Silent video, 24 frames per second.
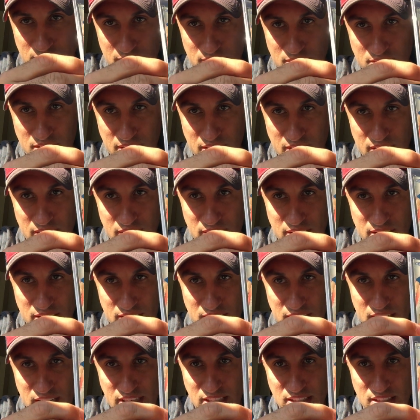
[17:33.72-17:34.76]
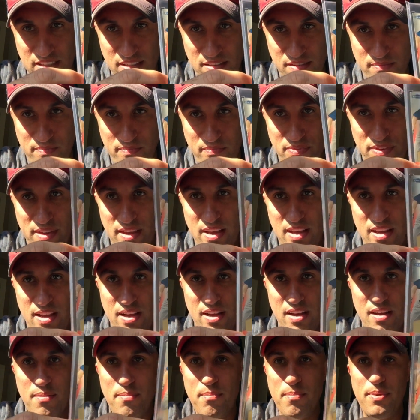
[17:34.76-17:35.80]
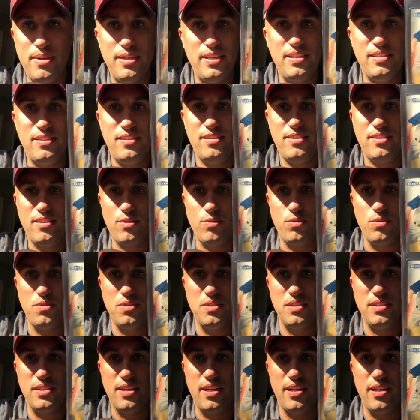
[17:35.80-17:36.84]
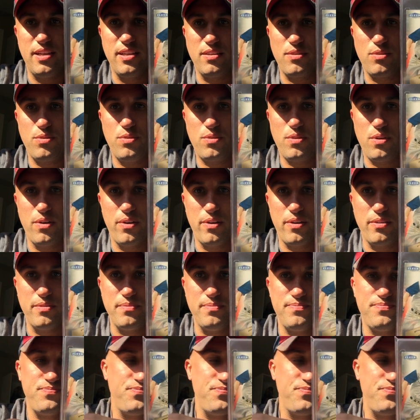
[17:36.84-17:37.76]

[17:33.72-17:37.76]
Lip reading: there's like an indentation. But it's just a cool design, cool card.